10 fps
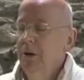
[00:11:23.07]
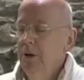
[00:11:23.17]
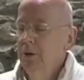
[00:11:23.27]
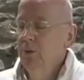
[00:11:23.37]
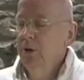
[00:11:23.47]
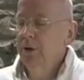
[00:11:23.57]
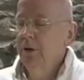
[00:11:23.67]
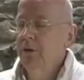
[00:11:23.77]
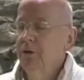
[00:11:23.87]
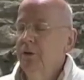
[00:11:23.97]
inner
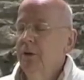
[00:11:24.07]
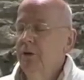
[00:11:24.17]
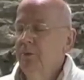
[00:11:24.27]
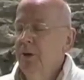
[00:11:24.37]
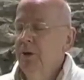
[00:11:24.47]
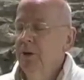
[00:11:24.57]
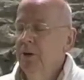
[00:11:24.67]
work has been